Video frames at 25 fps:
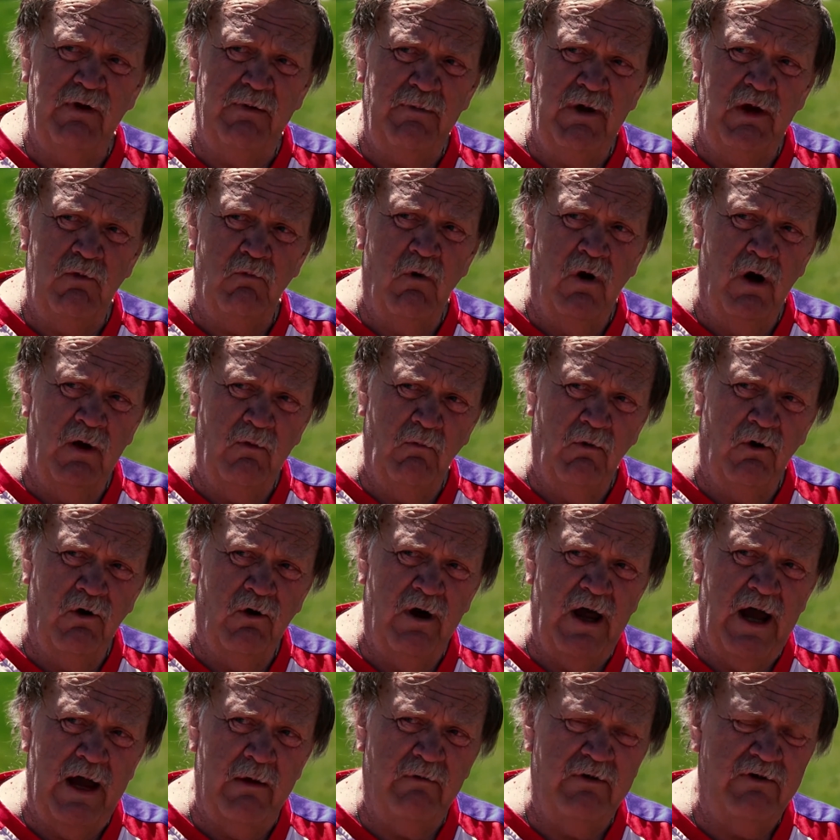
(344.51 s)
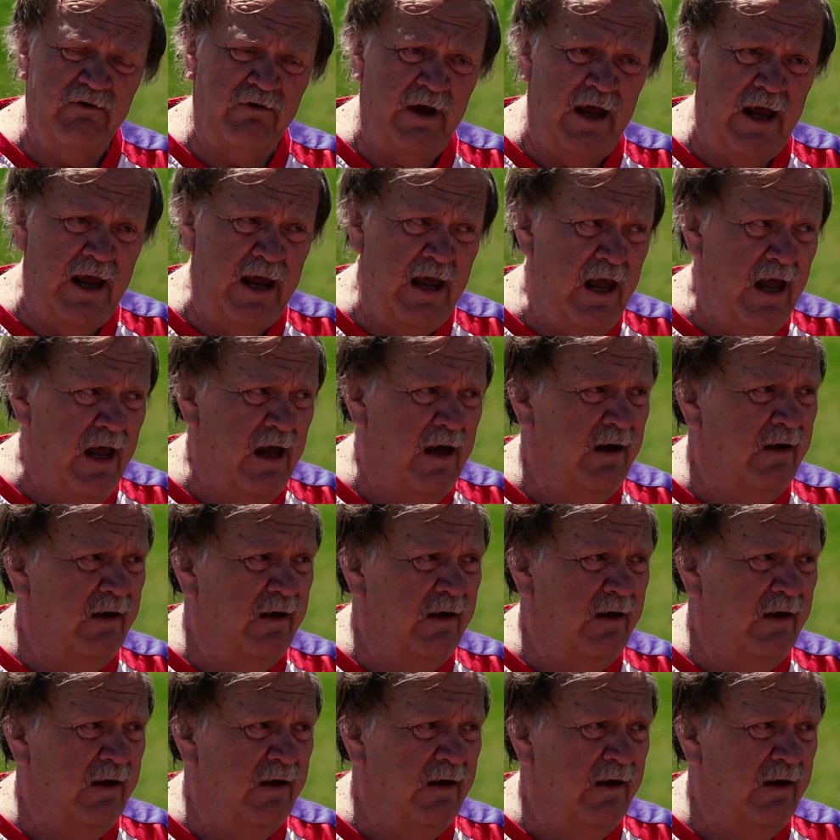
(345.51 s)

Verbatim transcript: would be one word I would say,